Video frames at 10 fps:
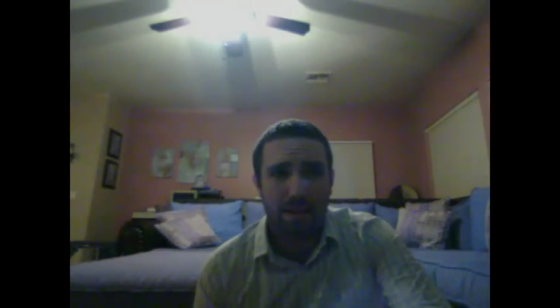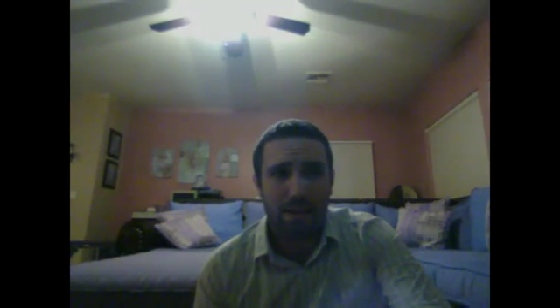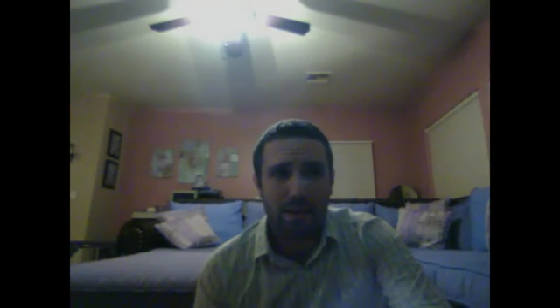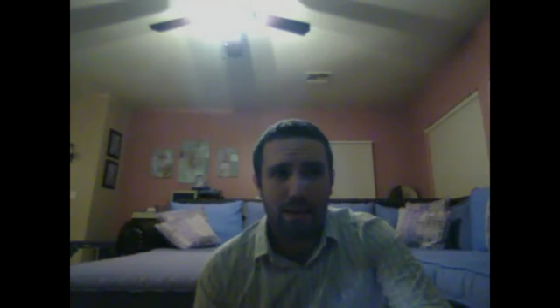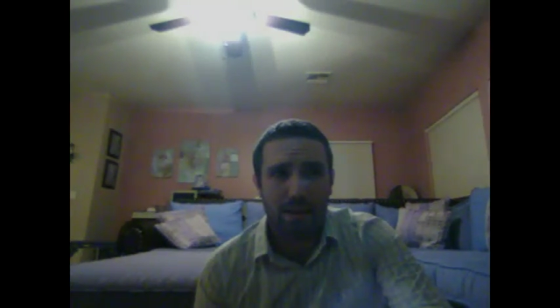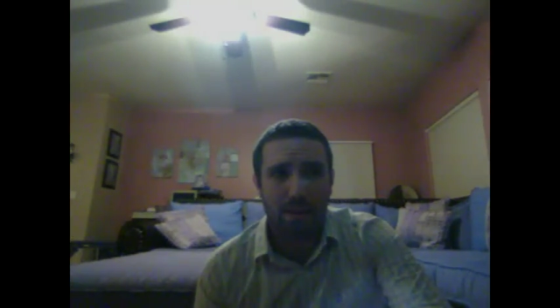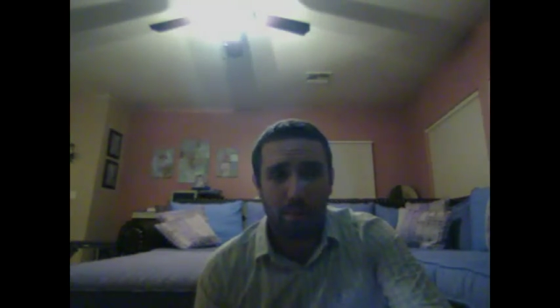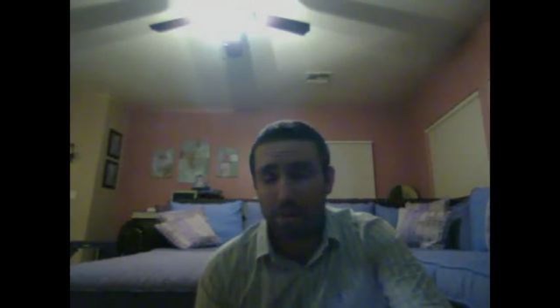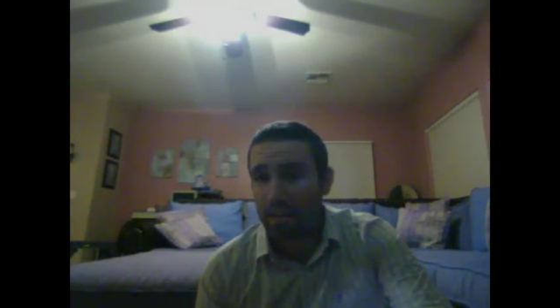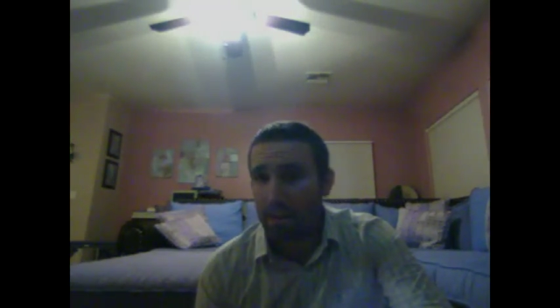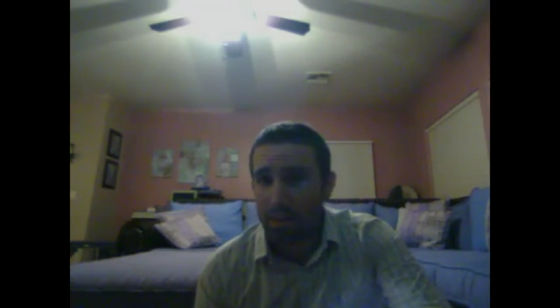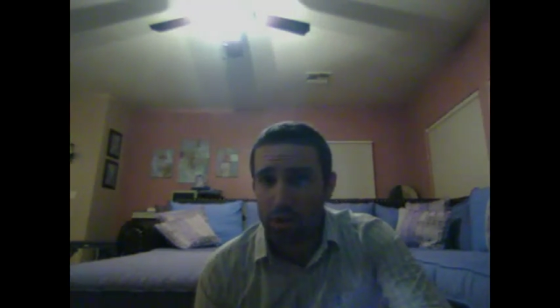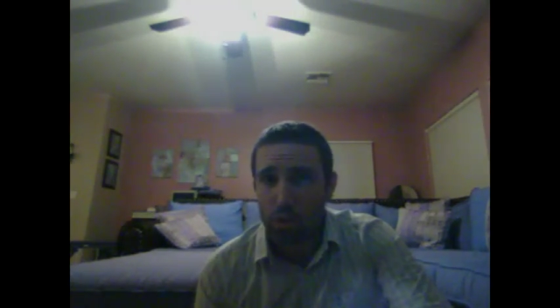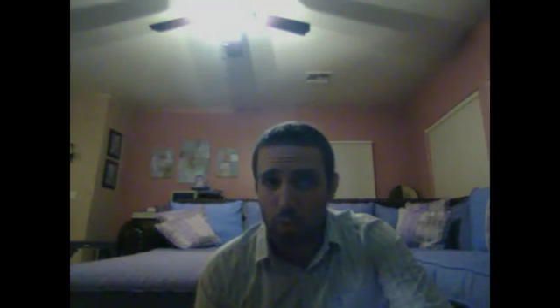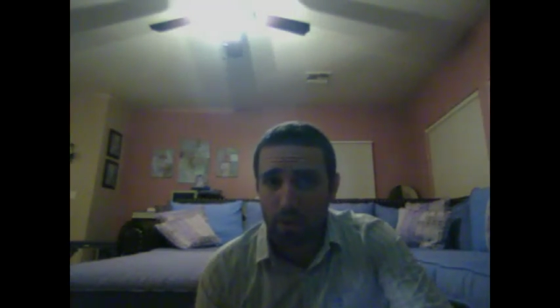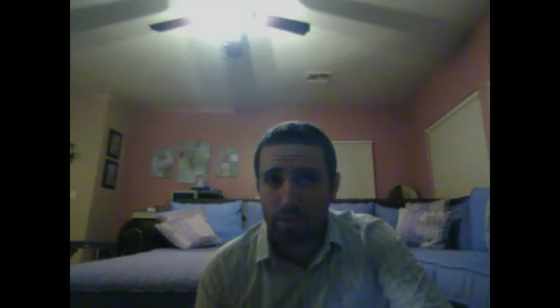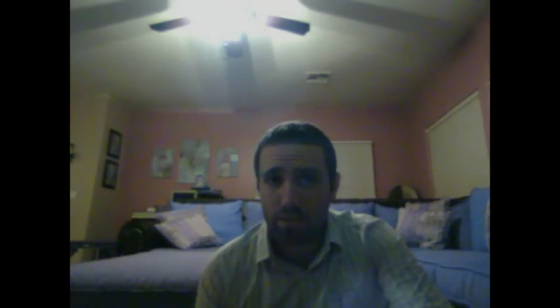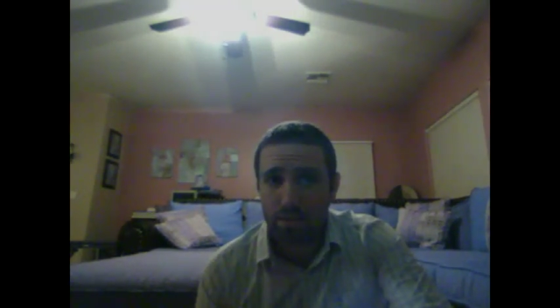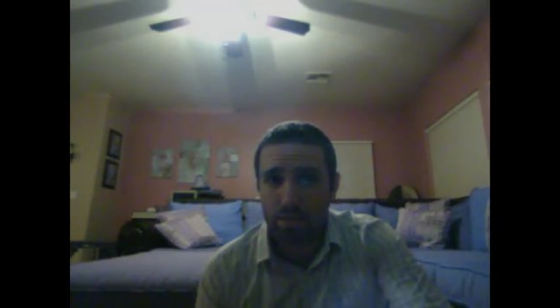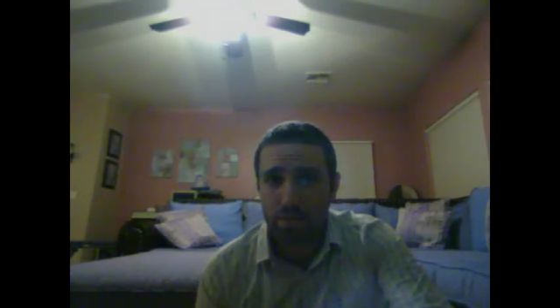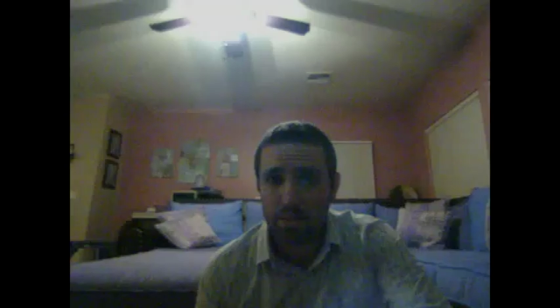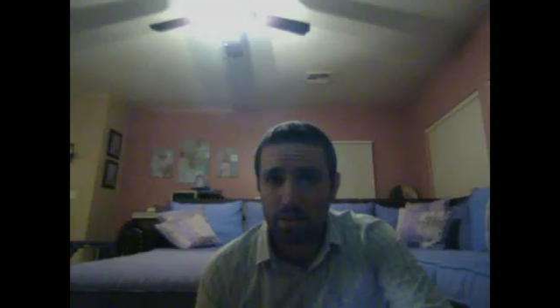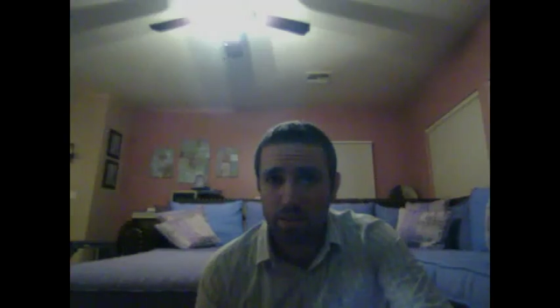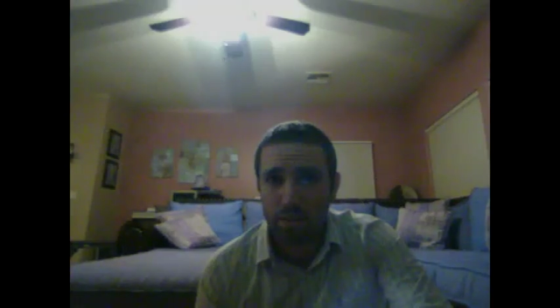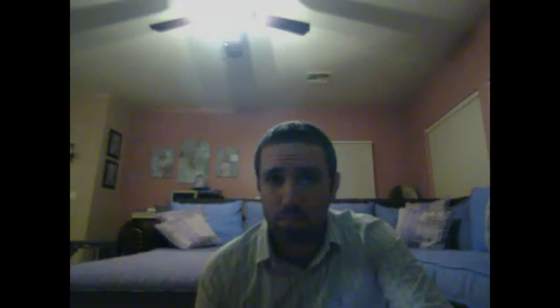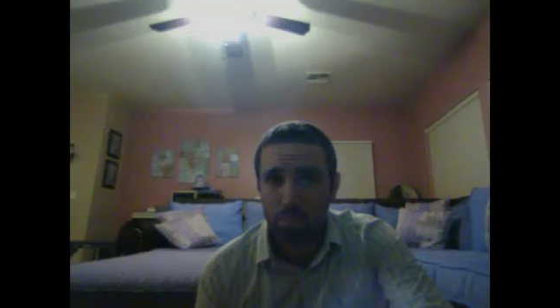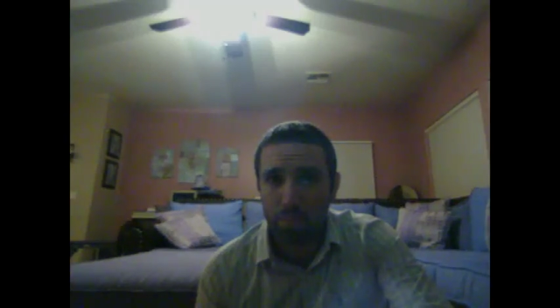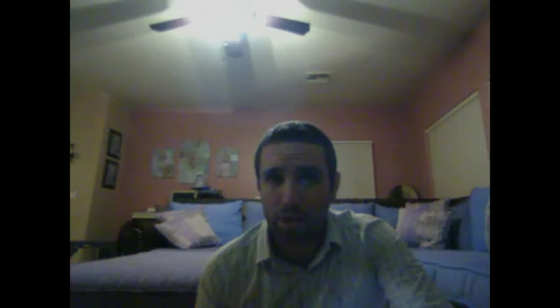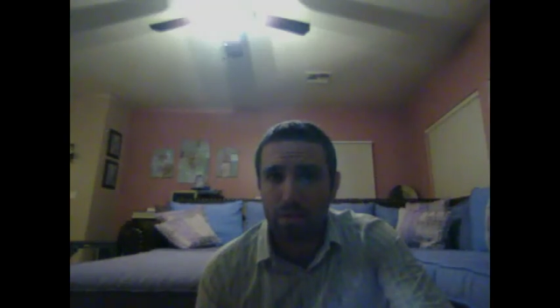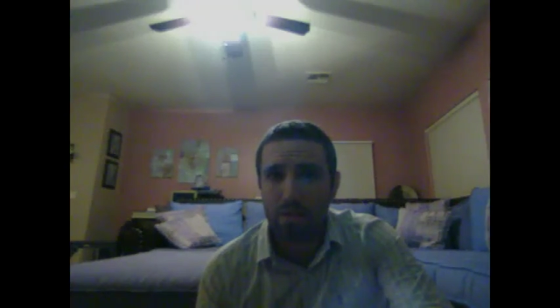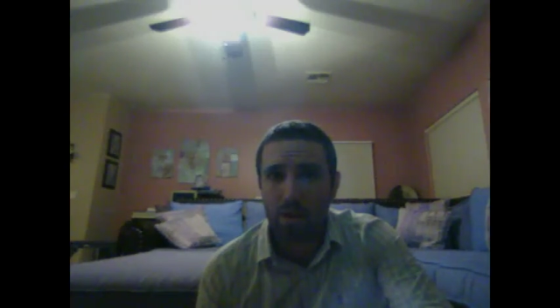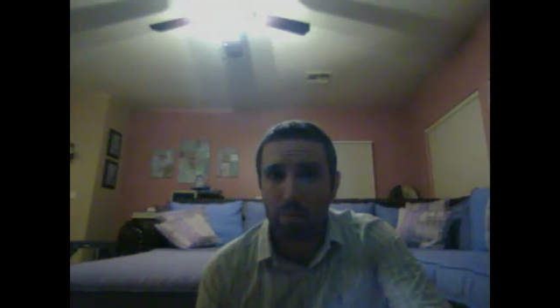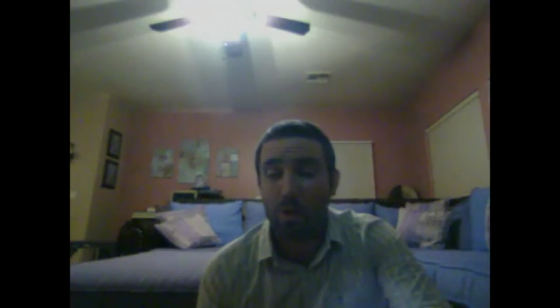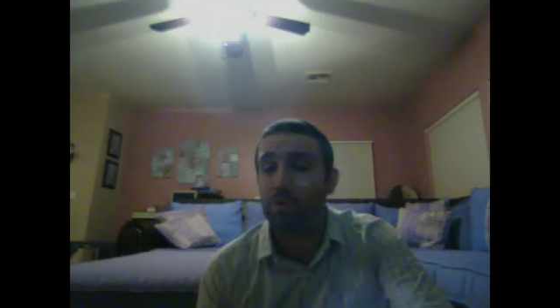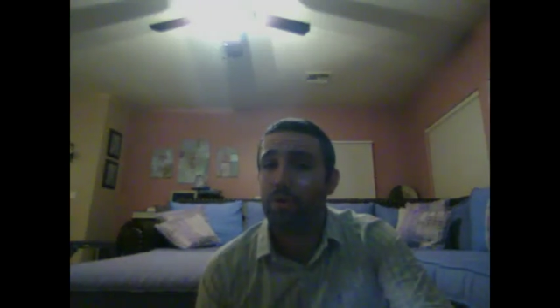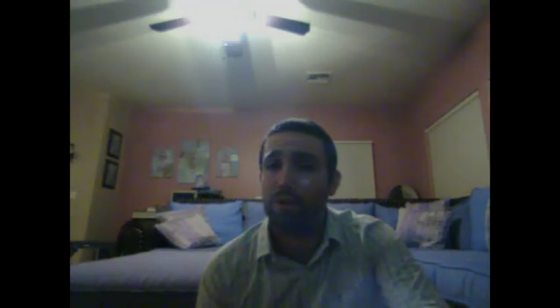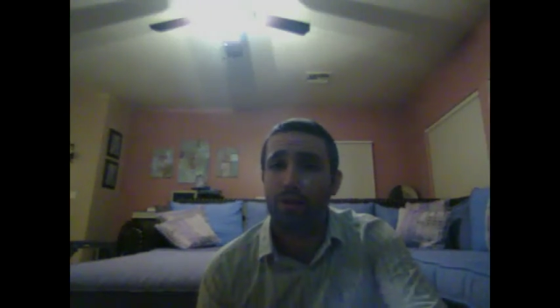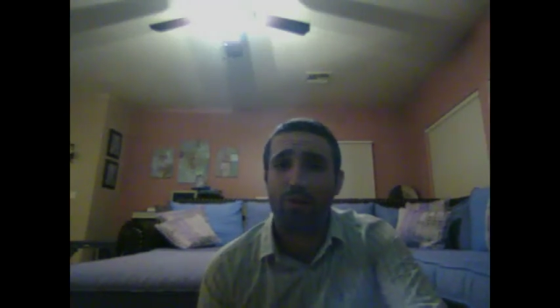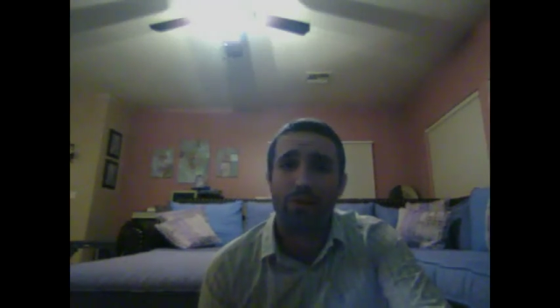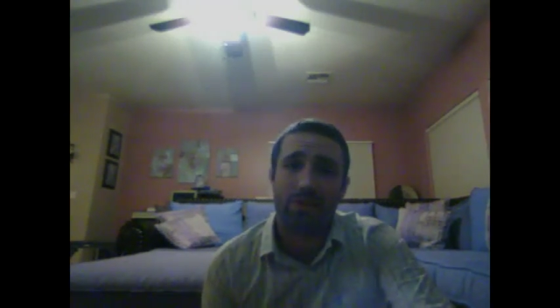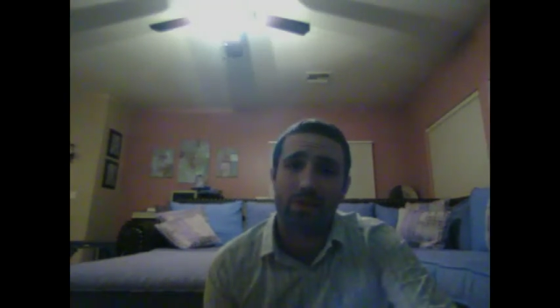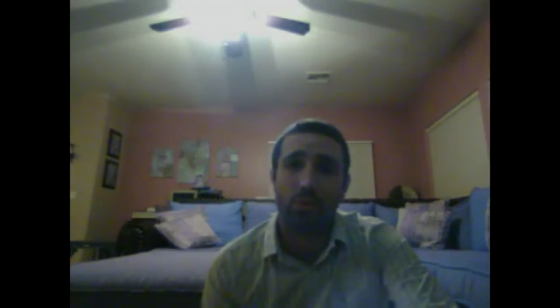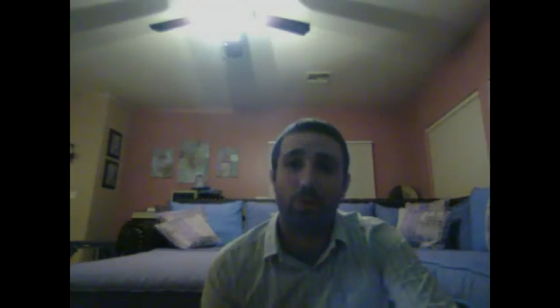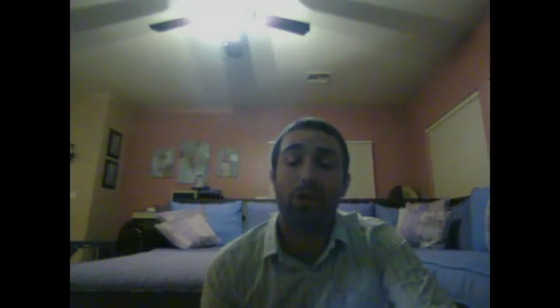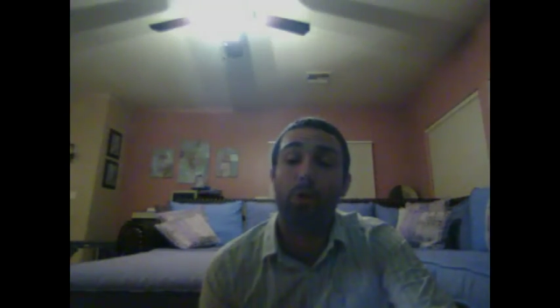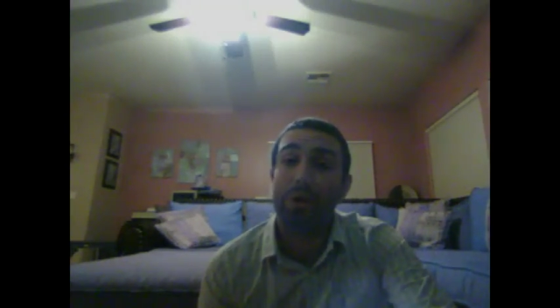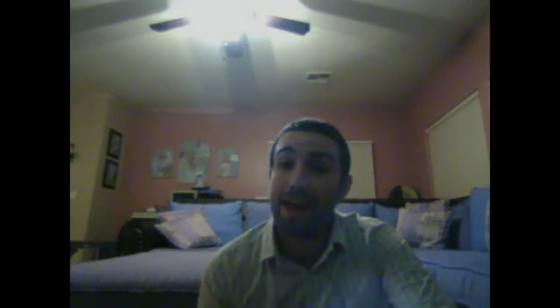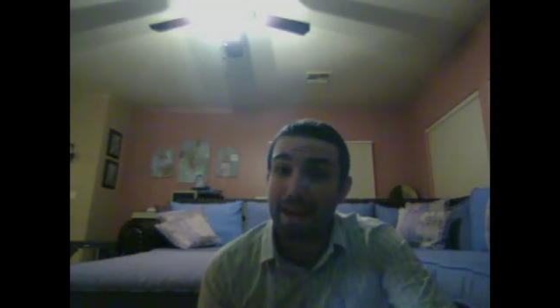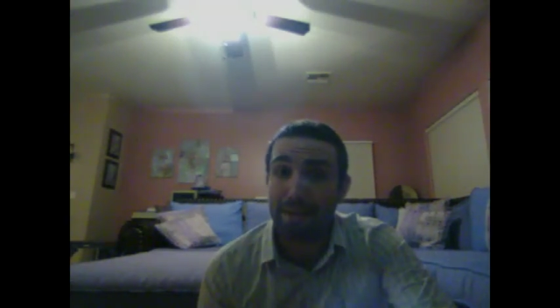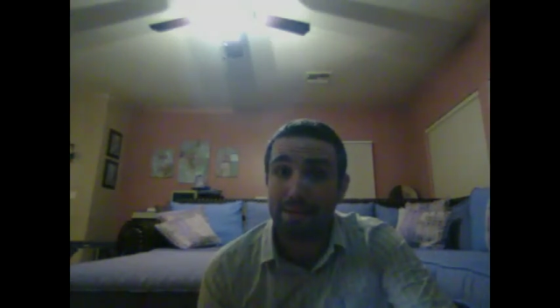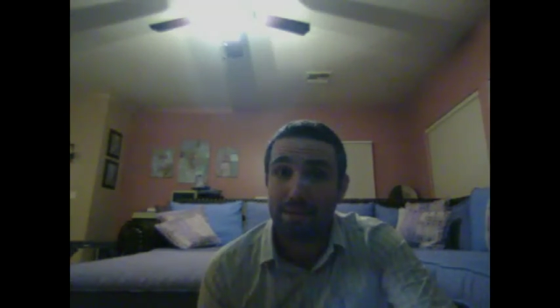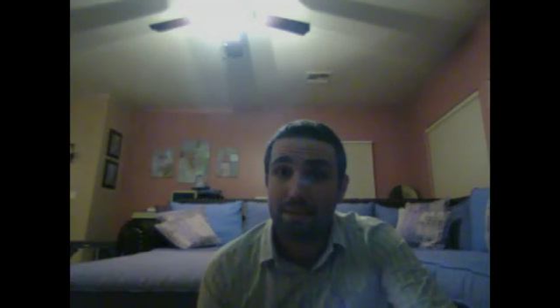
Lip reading: I'm going to cut this short, but I'm also going to turn this into a Q&A.